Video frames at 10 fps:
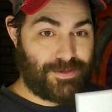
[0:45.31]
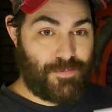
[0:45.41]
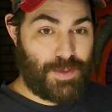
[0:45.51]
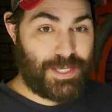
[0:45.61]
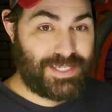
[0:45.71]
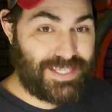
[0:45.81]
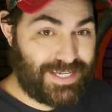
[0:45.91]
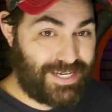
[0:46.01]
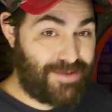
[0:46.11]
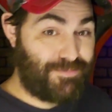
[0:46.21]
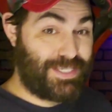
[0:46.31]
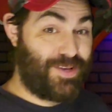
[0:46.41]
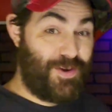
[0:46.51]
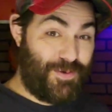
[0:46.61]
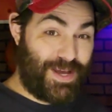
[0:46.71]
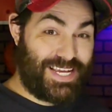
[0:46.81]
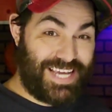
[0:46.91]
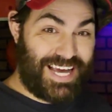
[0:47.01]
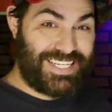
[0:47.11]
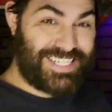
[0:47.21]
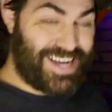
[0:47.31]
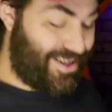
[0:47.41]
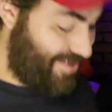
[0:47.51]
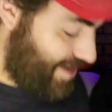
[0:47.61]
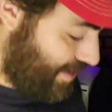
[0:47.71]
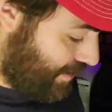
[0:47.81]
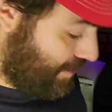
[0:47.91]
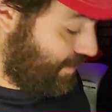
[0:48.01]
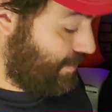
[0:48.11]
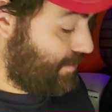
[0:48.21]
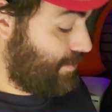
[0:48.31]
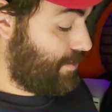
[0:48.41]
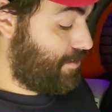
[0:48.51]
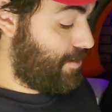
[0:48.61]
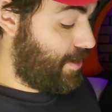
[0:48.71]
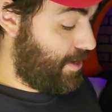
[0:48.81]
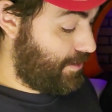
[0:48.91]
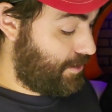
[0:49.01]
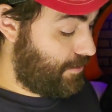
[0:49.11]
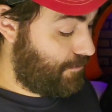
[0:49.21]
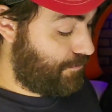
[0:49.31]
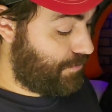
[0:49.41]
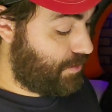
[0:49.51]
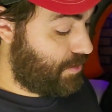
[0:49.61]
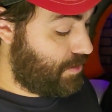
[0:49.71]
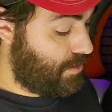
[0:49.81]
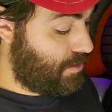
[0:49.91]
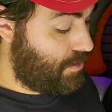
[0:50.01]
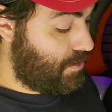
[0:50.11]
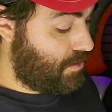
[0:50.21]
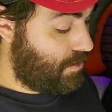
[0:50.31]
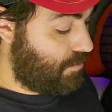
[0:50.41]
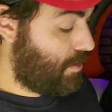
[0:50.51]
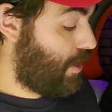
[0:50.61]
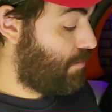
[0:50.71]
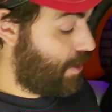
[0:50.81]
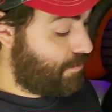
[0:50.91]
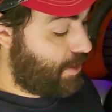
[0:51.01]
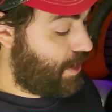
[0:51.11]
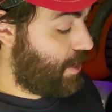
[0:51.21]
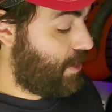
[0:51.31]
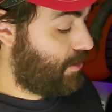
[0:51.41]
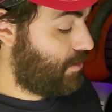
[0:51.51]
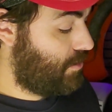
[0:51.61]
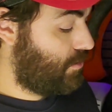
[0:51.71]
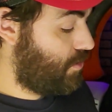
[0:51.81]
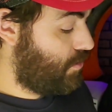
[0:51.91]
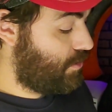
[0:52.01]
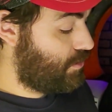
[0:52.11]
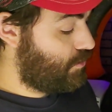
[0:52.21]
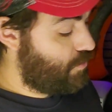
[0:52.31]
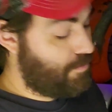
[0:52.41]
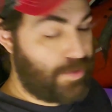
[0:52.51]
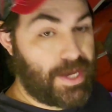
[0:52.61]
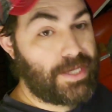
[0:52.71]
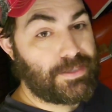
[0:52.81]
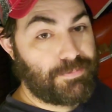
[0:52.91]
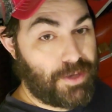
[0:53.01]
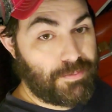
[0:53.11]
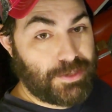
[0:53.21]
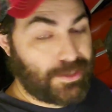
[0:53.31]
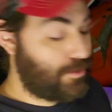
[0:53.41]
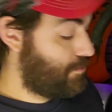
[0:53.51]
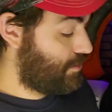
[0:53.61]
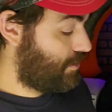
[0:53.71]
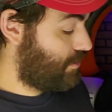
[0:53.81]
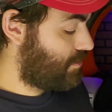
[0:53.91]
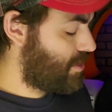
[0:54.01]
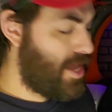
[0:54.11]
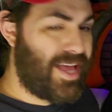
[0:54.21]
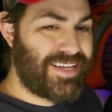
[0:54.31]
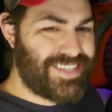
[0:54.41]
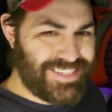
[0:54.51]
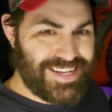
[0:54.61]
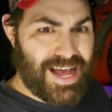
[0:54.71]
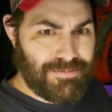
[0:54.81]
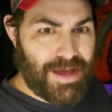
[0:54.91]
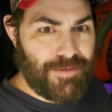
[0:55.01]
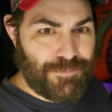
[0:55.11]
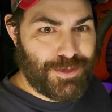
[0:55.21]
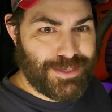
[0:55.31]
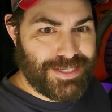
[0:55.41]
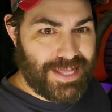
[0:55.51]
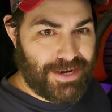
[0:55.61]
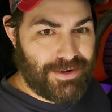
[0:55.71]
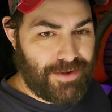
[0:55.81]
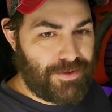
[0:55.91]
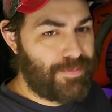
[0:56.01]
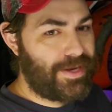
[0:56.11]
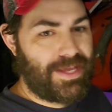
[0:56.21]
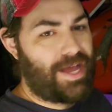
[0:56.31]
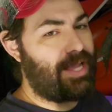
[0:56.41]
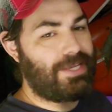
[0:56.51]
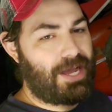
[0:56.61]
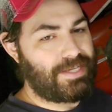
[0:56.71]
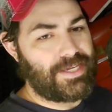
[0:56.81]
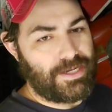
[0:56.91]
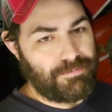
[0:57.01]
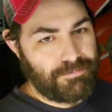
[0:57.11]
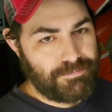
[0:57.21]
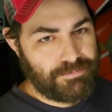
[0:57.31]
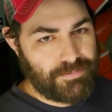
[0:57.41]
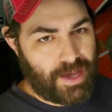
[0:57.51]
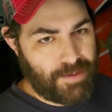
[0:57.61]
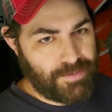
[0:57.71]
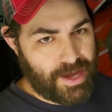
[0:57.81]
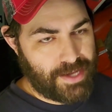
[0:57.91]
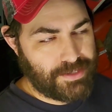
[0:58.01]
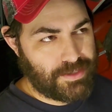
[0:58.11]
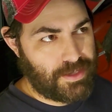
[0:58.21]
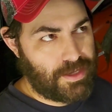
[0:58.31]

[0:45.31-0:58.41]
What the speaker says: open this thing up. See what we got, shall we? All right. Blah blah blah. Notice to obey to public nuisance. This is not my first letter, everybody. I get them. I'm not